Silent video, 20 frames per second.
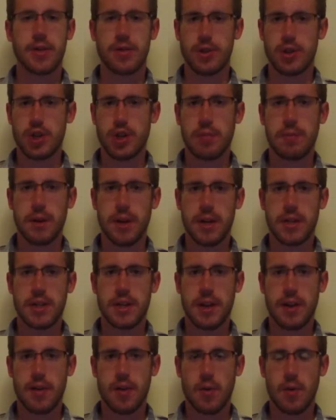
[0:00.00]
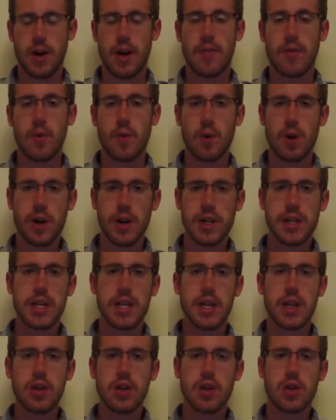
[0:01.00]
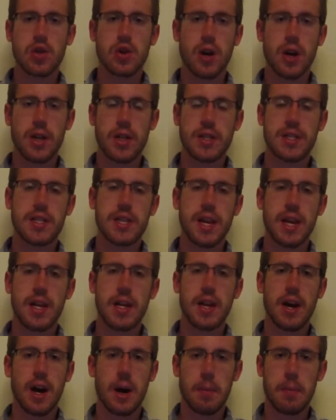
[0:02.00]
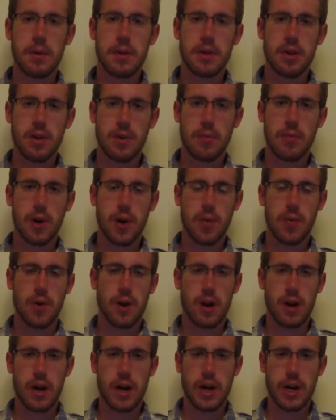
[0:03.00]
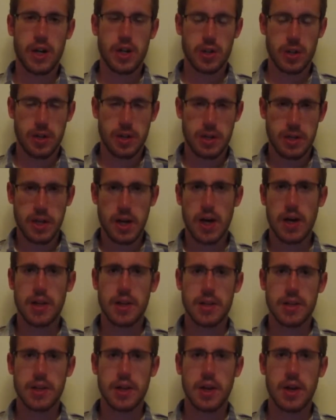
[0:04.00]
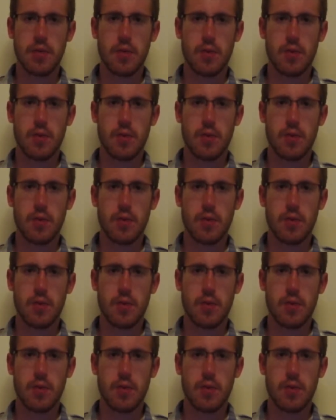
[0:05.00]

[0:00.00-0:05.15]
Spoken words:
or the GPS data or whatever will continue to try and send up until the point where it actually does,